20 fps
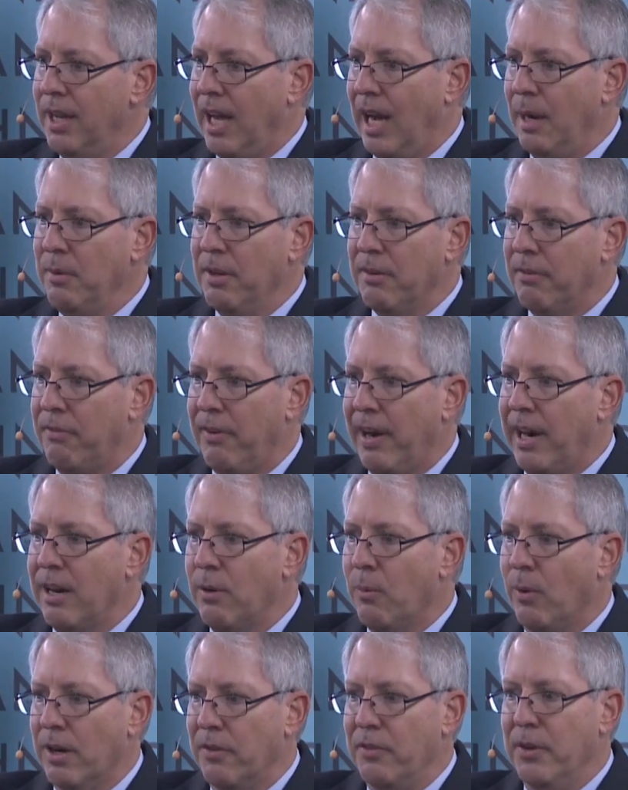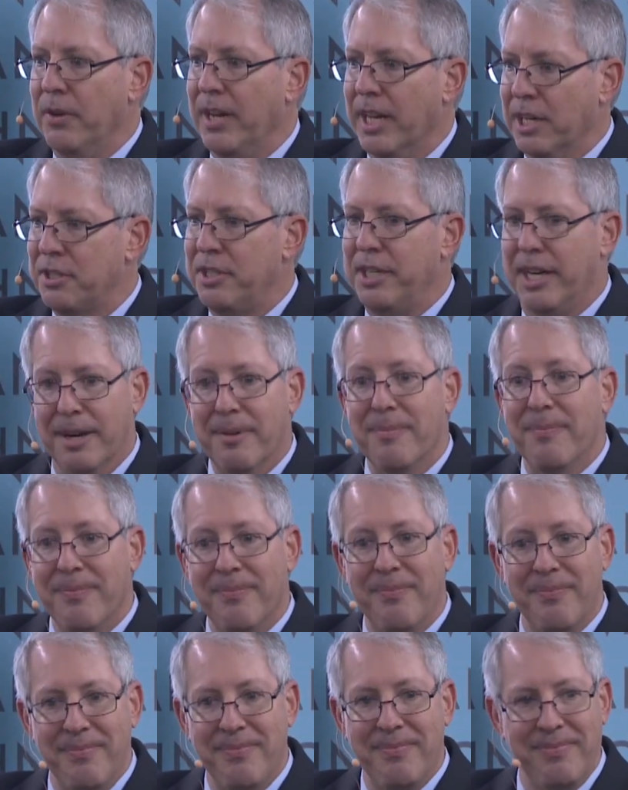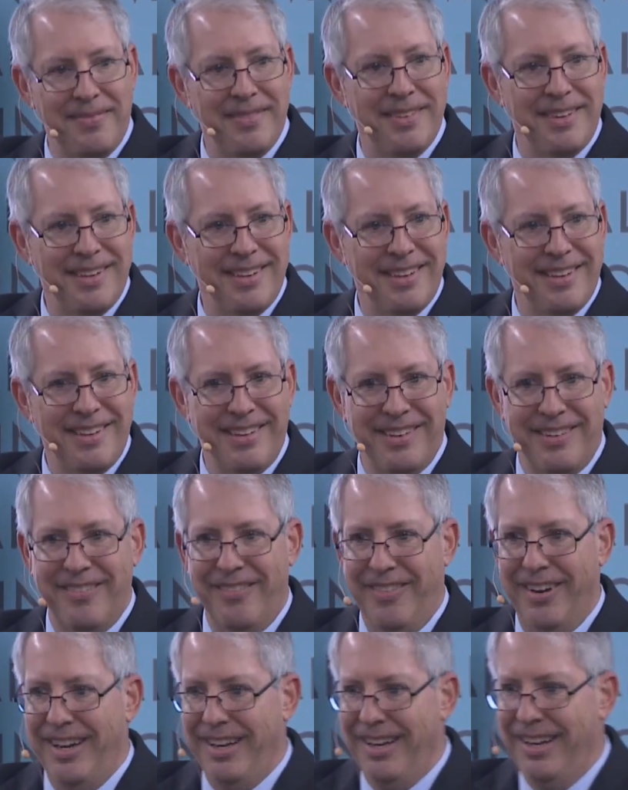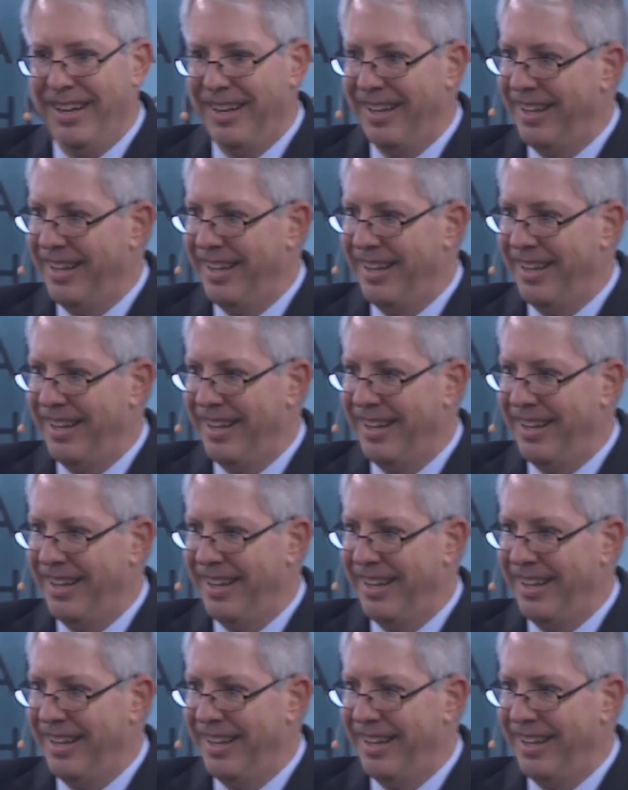I'm going to fire one of you next year, right?